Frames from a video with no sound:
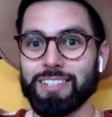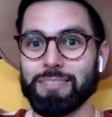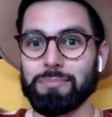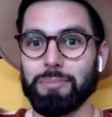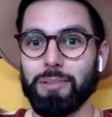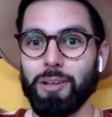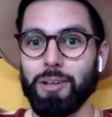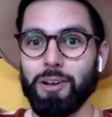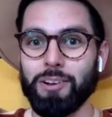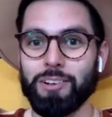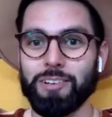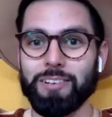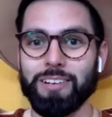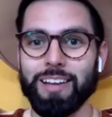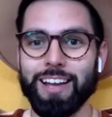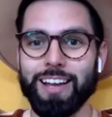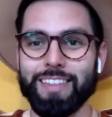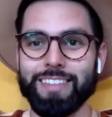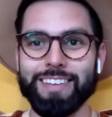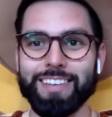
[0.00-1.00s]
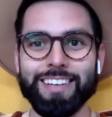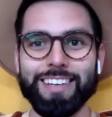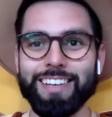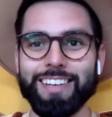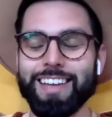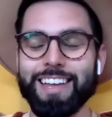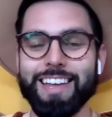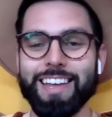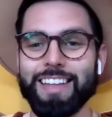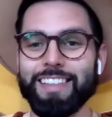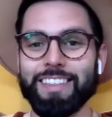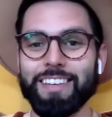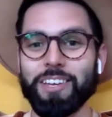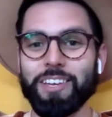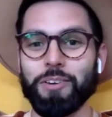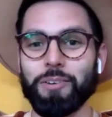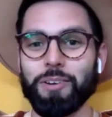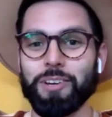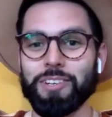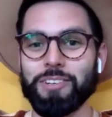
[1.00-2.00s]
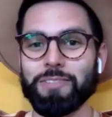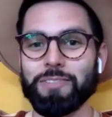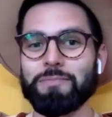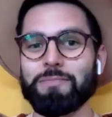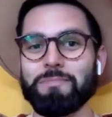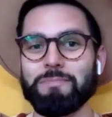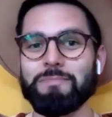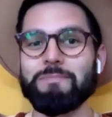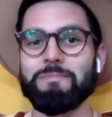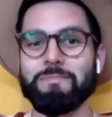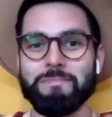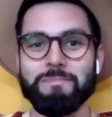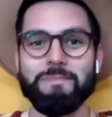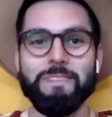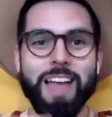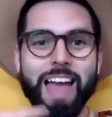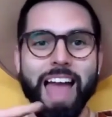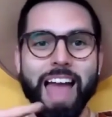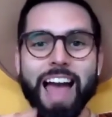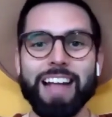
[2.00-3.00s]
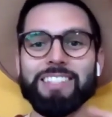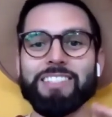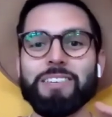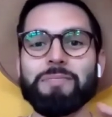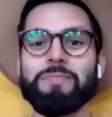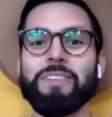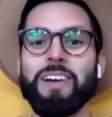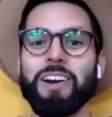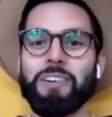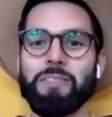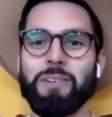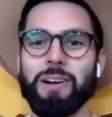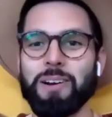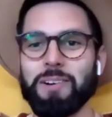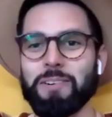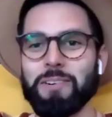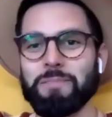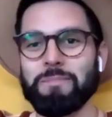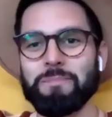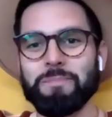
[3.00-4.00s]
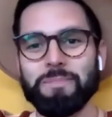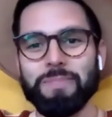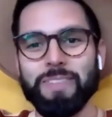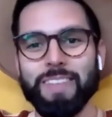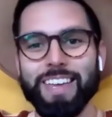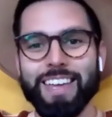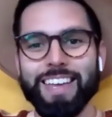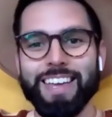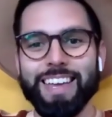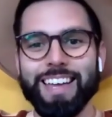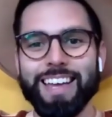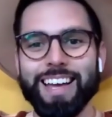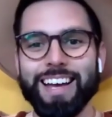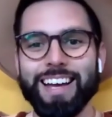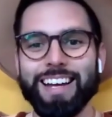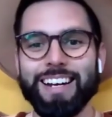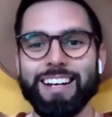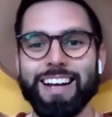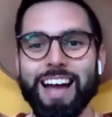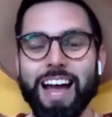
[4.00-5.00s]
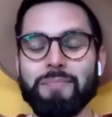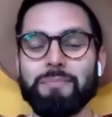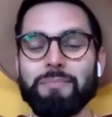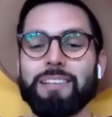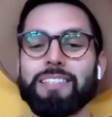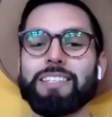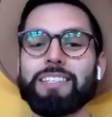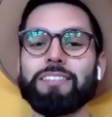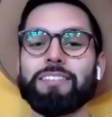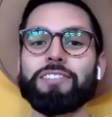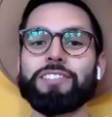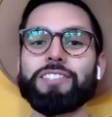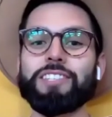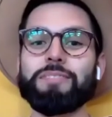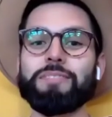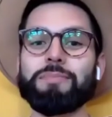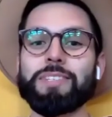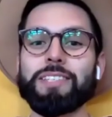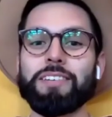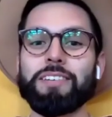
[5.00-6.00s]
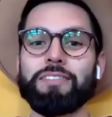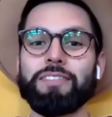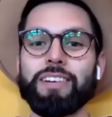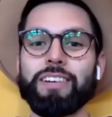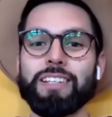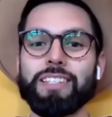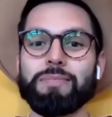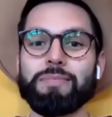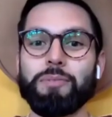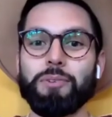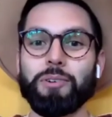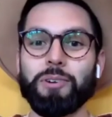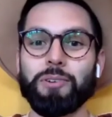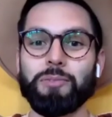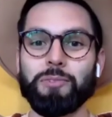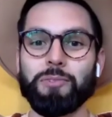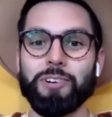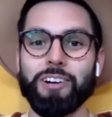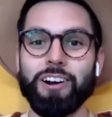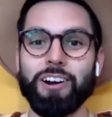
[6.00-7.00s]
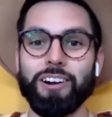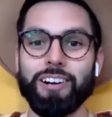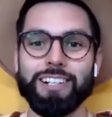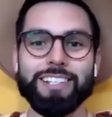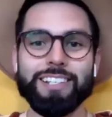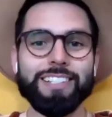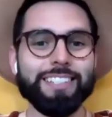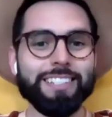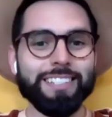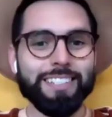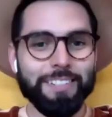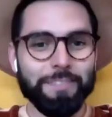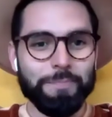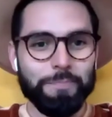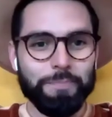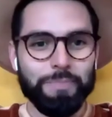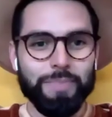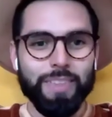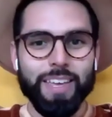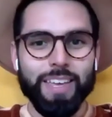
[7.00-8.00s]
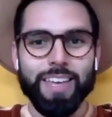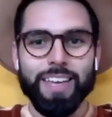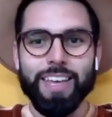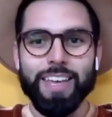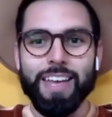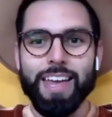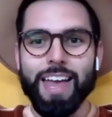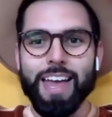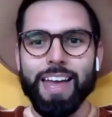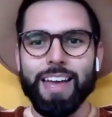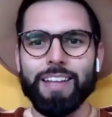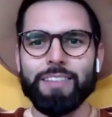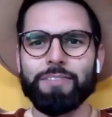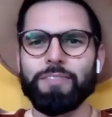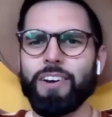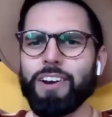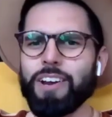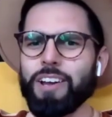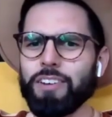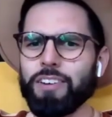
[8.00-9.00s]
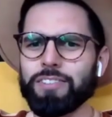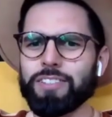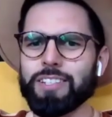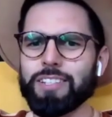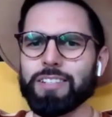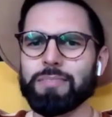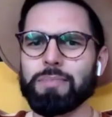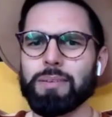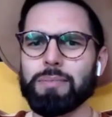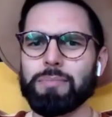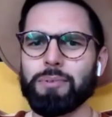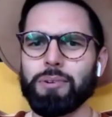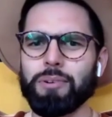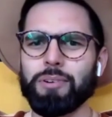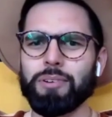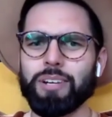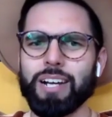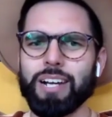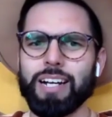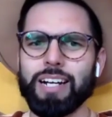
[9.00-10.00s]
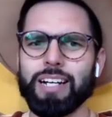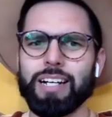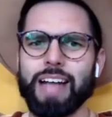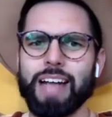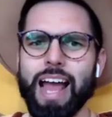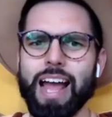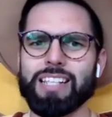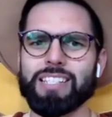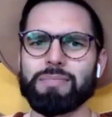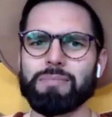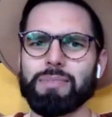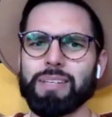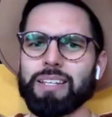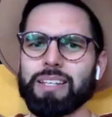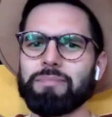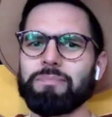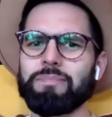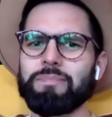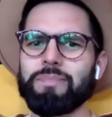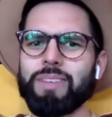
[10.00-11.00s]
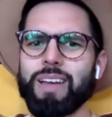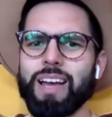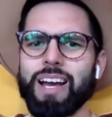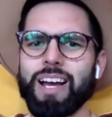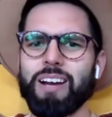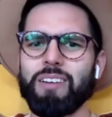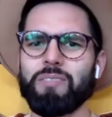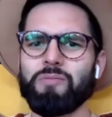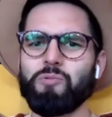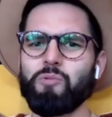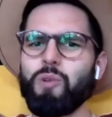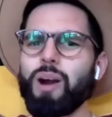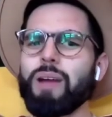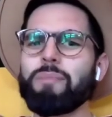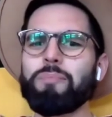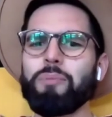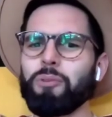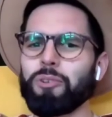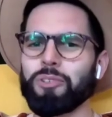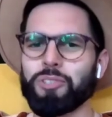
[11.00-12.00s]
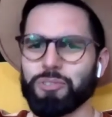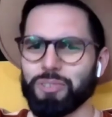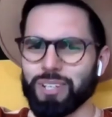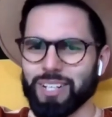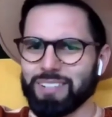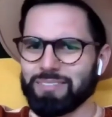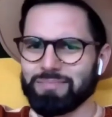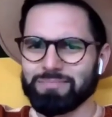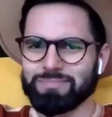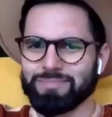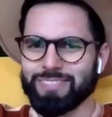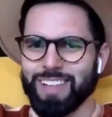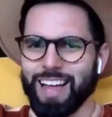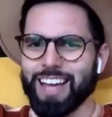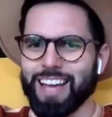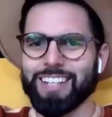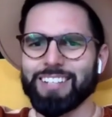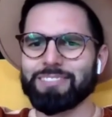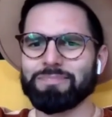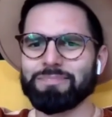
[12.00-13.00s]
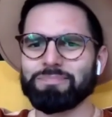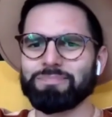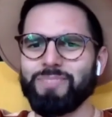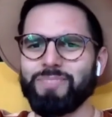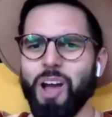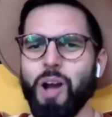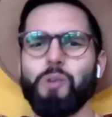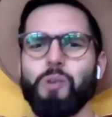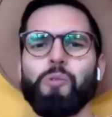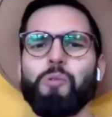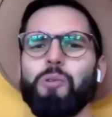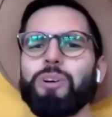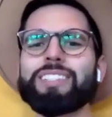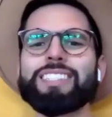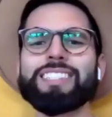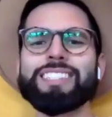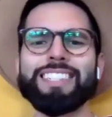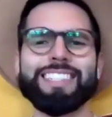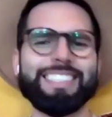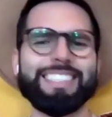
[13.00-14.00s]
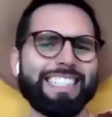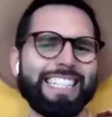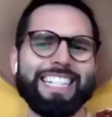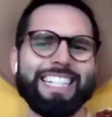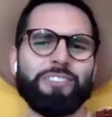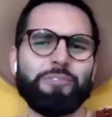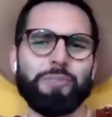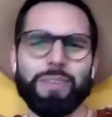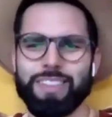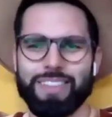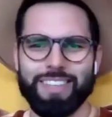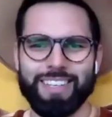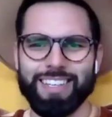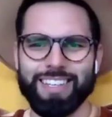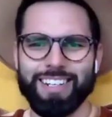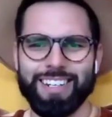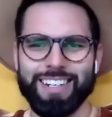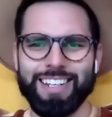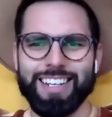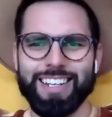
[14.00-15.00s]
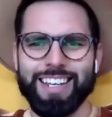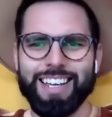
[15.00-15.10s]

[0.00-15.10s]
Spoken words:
in this blog. I think the curation adds up very well. I myself consider myself a spoken word artist. And very often people ask me, why poetry? Like, what's the deal with it?